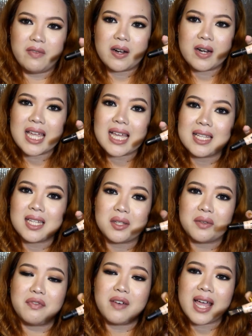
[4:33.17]
It's very
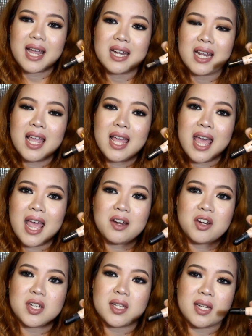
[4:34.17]
easy to find,
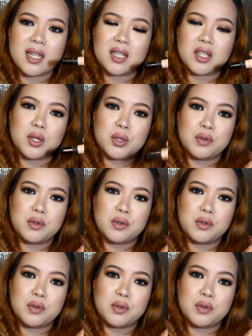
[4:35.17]
and you just need